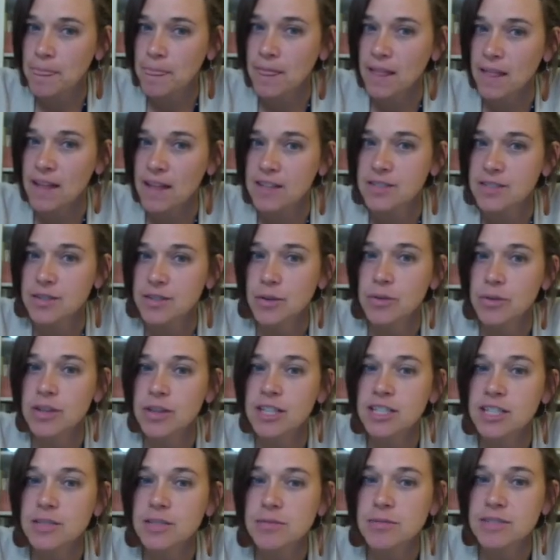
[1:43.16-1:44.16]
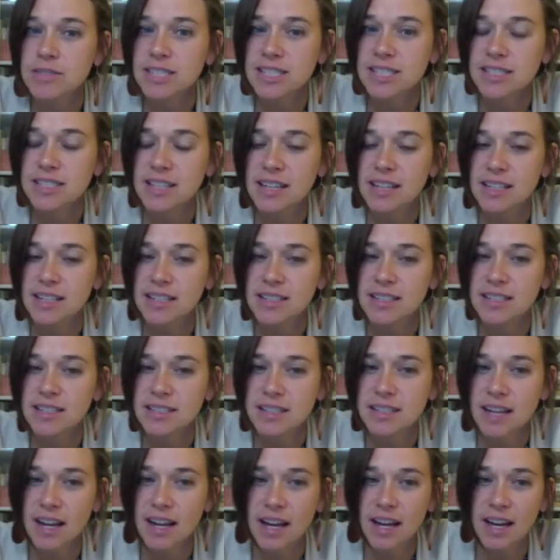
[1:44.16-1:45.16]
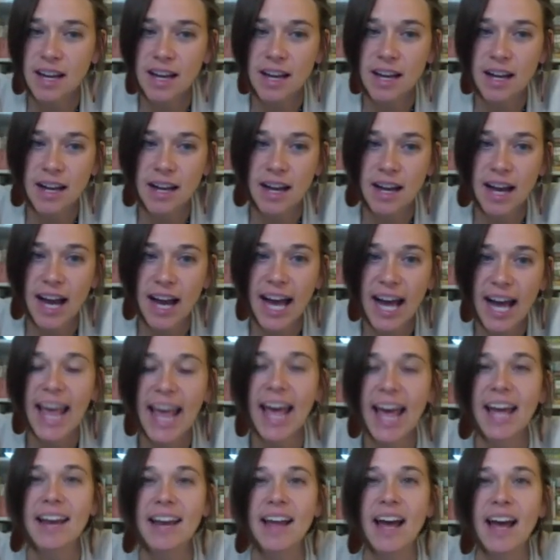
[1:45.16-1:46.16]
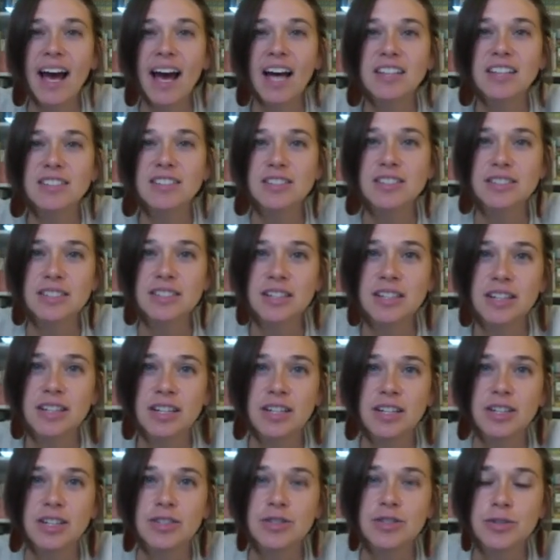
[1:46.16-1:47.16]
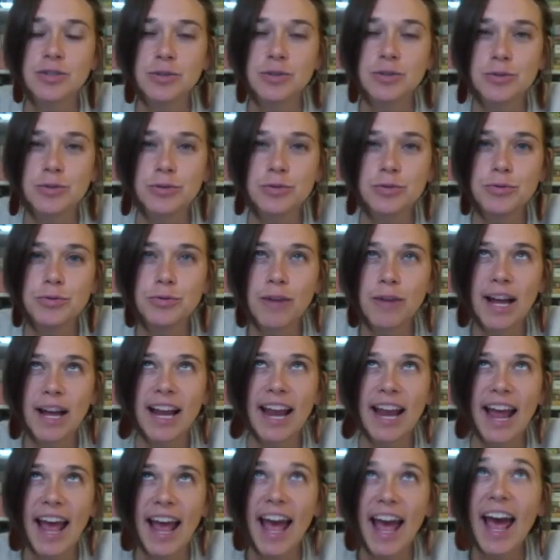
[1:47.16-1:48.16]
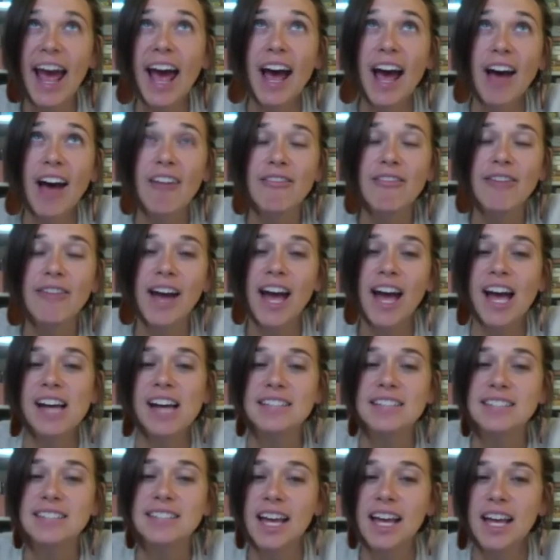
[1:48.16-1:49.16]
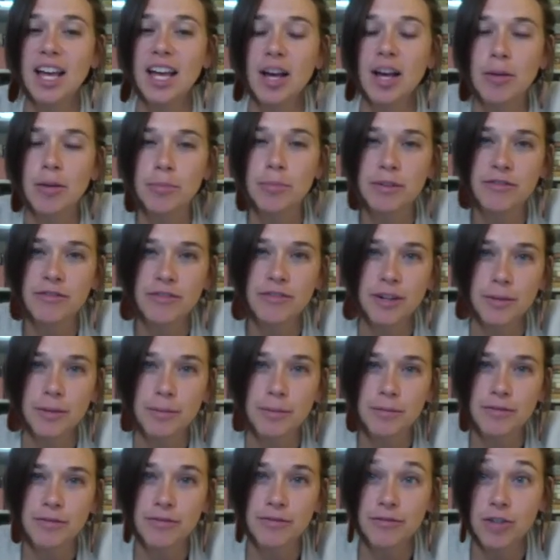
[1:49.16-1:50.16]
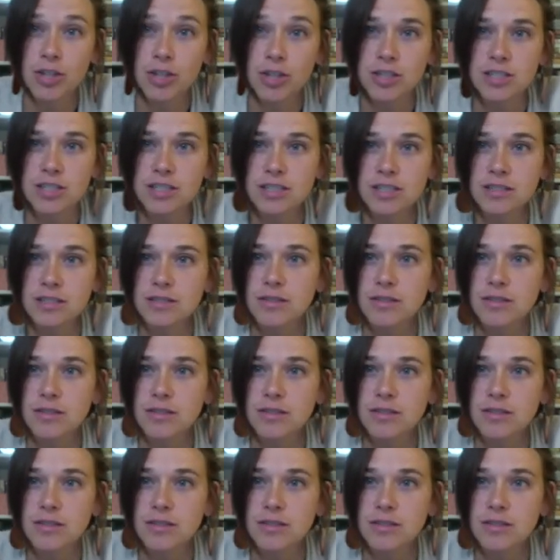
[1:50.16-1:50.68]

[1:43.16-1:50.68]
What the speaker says: So this was the sentence I had asked to write have as a helping verb first.